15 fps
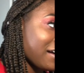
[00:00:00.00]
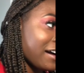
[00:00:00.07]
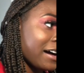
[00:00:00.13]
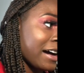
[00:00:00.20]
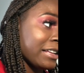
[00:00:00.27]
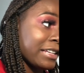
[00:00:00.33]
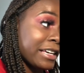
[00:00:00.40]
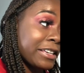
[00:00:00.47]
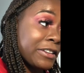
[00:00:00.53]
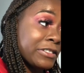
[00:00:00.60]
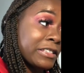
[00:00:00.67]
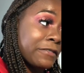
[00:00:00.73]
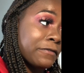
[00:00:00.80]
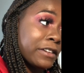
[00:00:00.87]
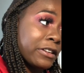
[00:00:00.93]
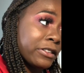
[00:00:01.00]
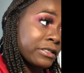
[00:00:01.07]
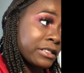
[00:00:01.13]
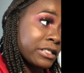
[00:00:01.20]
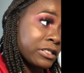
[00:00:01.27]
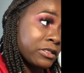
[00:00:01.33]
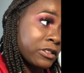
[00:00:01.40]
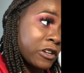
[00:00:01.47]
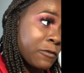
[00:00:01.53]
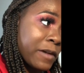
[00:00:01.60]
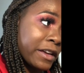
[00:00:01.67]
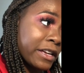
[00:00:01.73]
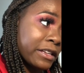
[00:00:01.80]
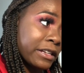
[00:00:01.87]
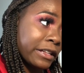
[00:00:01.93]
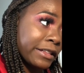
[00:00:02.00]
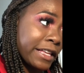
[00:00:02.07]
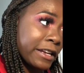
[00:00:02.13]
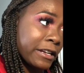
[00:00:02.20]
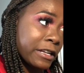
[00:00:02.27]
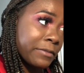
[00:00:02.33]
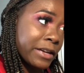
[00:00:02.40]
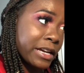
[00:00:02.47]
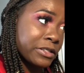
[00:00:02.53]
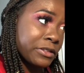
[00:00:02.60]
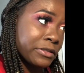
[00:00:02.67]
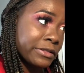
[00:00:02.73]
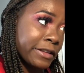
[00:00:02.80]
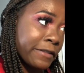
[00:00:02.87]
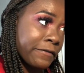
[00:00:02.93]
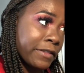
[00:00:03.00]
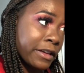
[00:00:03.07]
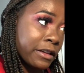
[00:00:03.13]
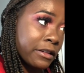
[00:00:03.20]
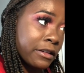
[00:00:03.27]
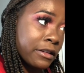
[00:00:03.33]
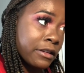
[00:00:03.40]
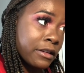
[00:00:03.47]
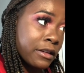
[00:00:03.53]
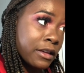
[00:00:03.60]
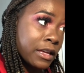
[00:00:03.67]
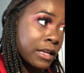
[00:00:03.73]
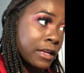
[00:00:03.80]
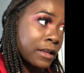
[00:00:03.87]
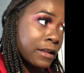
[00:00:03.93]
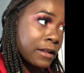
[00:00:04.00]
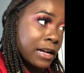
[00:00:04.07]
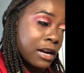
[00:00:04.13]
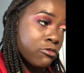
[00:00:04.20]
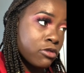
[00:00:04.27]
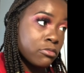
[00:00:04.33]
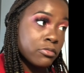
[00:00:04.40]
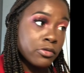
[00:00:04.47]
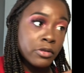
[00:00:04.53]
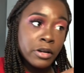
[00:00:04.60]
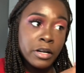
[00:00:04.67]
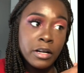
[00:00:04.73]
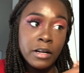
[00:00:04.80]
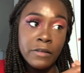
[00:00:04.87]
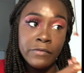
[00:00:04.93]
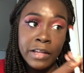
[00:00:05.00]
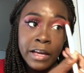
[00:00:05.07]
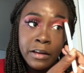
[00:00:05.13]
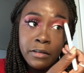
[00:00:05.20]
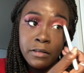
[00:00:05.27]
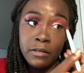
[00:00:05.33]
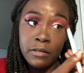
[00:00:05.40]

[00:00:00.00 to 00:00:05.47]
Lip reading: I like using fingers. And then you're just gonna go back in and clean it up as you see fit. I want more of that